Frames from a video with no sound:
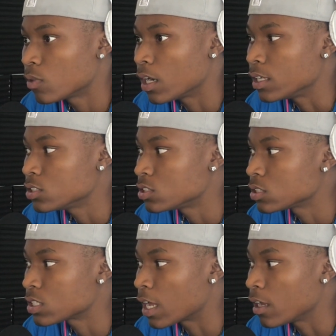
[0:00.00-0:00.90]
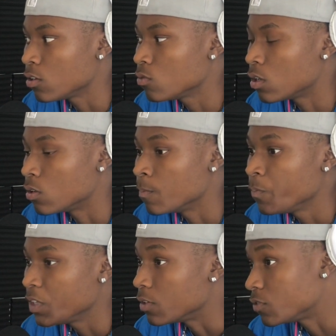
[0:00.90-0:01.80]
Right. It's just like, you know,
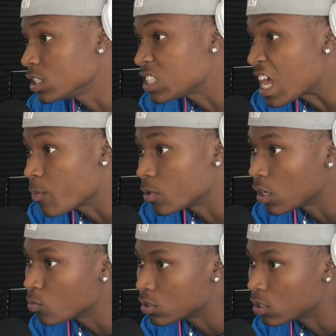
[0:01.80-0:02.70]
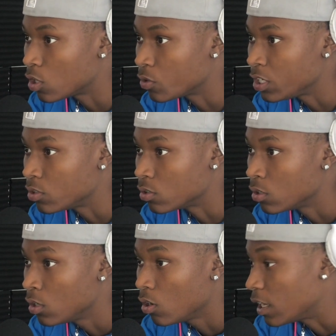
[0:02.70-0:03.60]
if this happened, I want to go here.
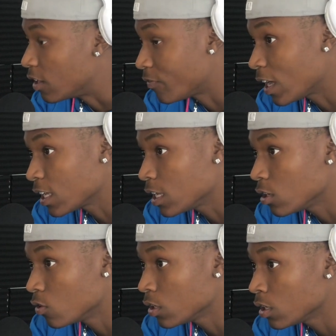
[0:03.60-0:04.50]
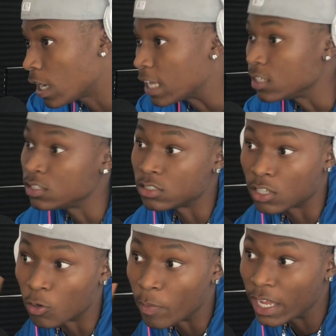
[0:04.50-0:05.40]
And if I can't go there, I need to
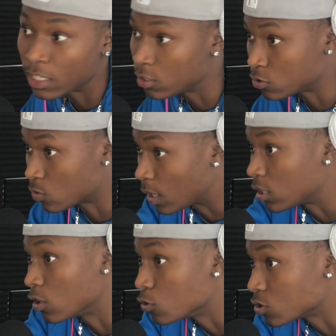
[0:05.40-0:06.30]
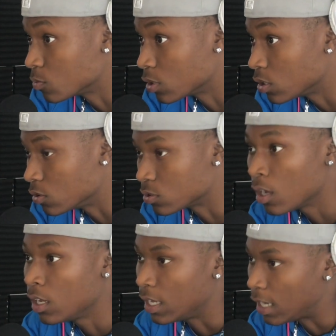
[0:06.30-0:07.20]
go back here so I can go somewhere else.
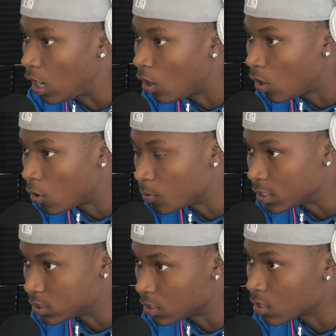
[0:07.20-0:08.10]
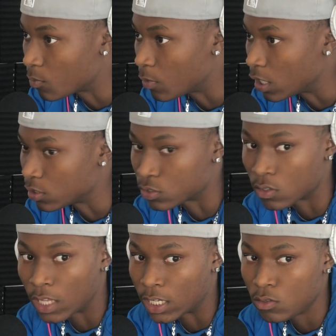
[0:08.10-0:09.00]
And I always think about it. So
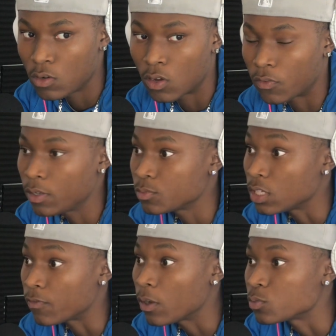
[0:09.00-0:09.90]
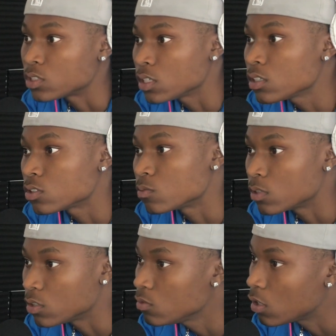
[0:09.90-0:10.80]
like, you know, if I'm stuck
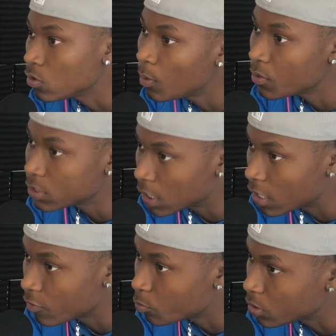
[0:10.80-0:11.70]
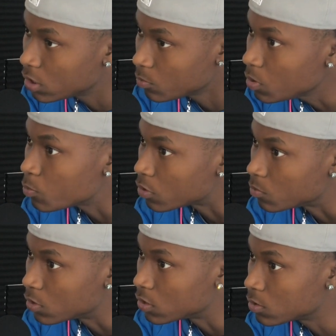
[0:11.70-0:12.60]
somewhere, you know, you always gotta have a plan B pretty
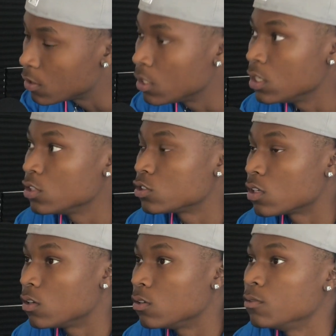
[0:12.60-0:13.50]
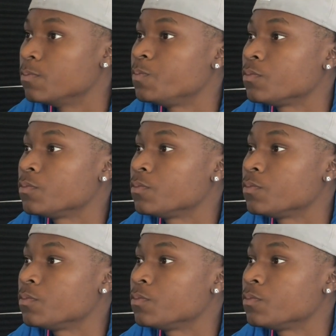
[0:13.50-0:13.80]
much. So